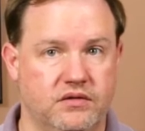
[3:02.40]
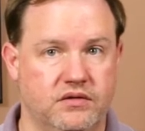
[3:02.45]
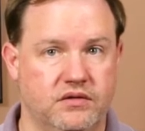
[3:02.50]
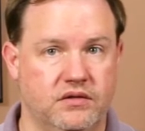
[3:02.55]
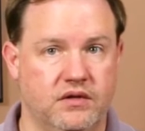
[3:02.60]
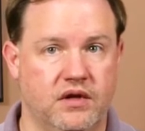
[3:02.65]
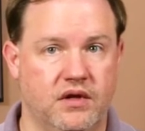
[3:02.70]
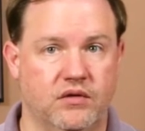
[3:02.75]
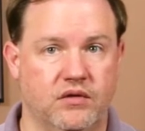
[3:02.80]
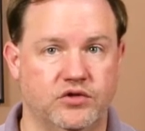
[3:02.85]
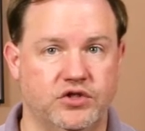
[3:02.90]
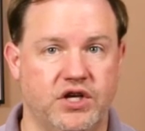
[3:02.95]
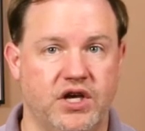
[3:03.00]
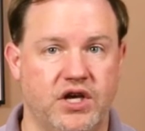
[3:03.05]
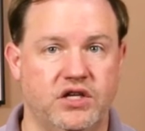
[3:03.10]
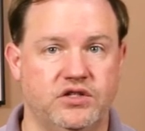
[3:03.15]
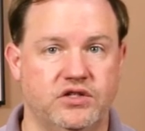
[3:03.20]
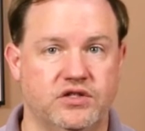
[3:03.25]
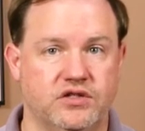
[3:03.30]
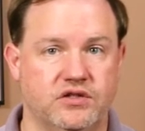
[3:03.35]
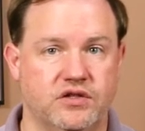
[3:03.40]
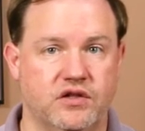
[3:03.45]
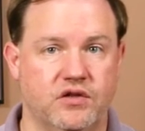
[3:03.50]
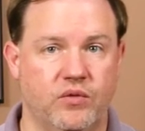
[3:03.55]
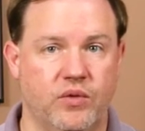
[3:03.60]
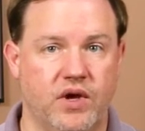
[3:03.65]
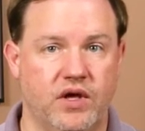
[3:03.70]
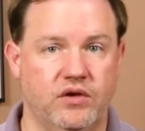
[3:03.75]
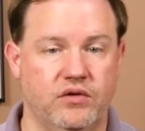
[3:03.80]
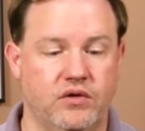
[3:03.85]
you know changes to the
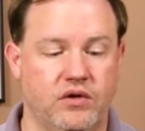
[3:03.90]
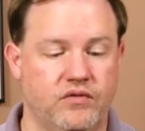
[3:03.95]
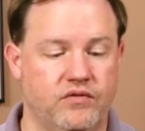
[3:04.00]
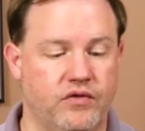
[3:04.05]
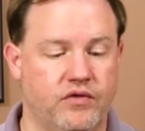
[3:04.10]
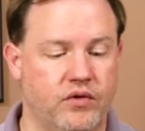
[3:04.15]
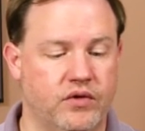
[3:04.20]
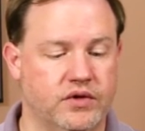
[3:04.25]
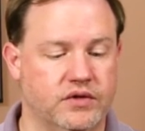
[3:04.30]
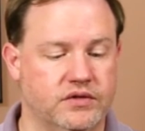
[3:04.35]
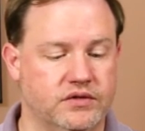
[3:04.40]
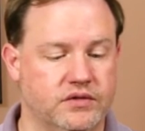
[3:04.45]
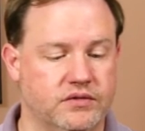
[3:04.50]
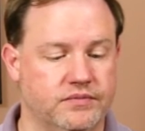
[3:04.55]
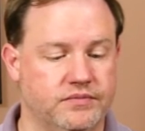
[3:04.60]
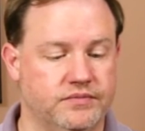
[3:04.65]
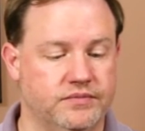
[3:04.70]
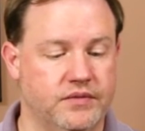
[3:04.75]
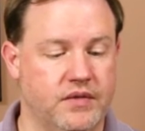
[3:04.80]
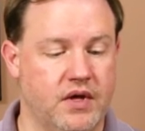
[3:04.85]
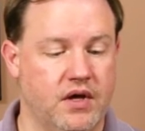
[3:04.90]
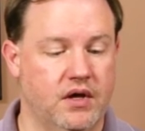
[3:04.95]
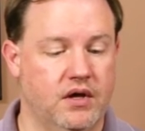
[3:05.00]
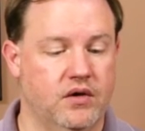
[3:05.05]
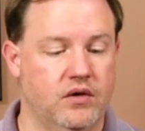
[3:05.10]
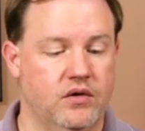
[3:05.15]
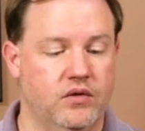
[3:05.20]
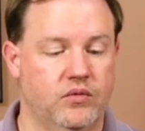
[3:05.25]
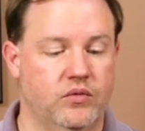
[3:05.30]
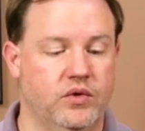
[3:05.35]
way you could focus
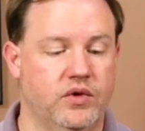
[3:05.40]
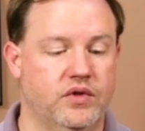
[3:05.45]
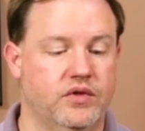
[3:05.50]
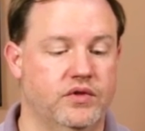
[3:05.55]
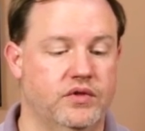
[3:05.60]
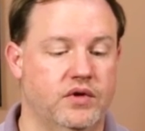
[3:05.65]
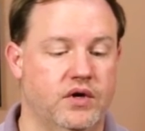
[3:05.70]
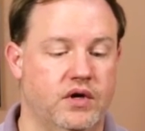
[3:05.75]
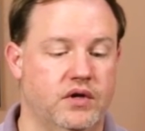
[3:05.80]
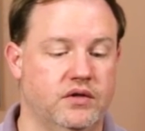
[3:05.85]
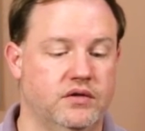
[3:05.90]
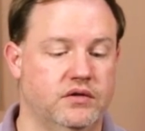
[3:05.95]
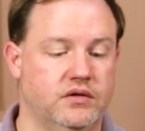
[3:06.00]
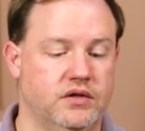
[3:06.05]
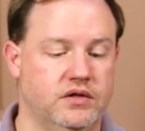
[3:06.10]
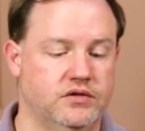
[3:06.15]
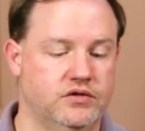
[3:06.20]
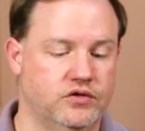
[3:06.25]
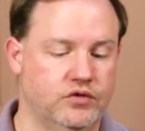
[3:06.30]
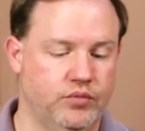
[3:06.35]
with uh, these two